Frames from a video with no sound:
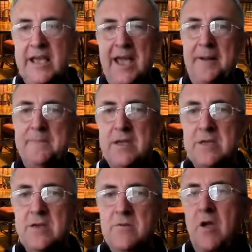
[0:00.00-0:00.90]
that
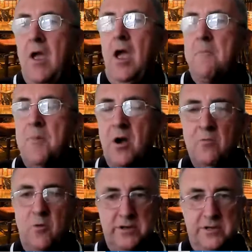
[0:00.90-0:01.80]
you might
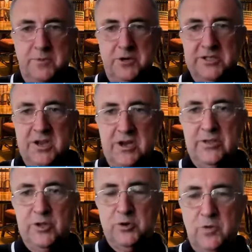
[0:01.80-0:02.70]
want to put
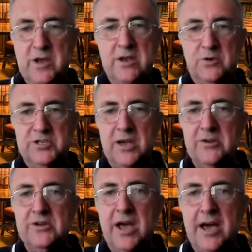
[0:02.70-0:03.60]
aside 3 or so
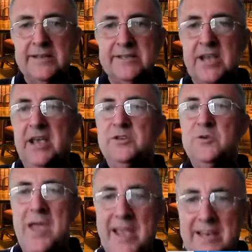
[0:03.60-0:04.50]
days
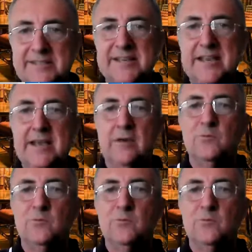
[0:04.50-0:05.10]
to editing,